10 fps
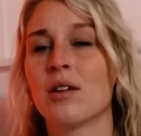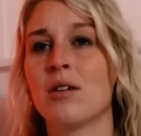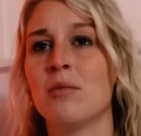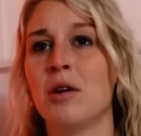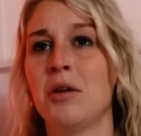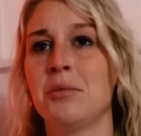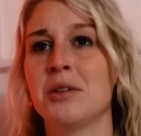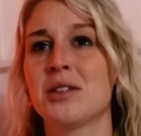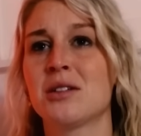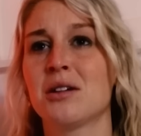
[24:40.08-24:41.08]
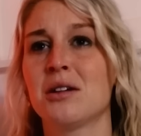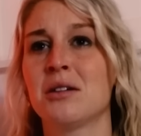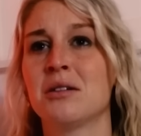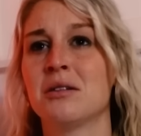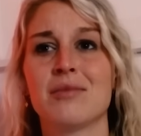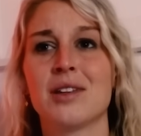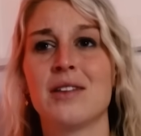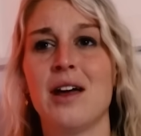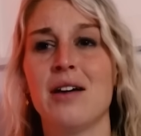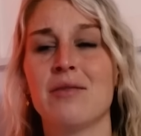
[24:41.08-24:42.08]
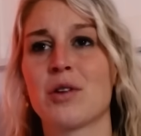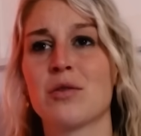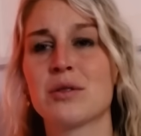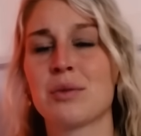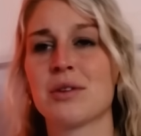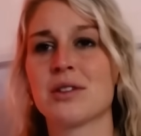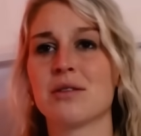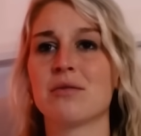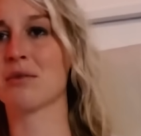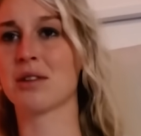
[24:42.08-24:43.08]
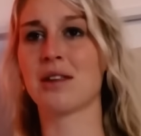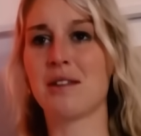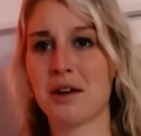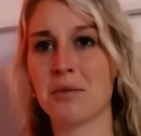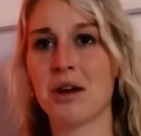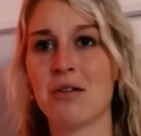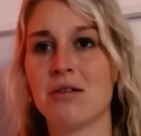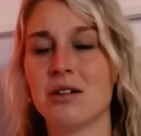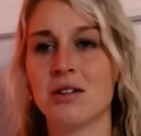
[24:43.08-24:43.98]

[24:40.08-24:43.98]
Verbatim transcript: Come on, mister. Did that ghost person really let him out?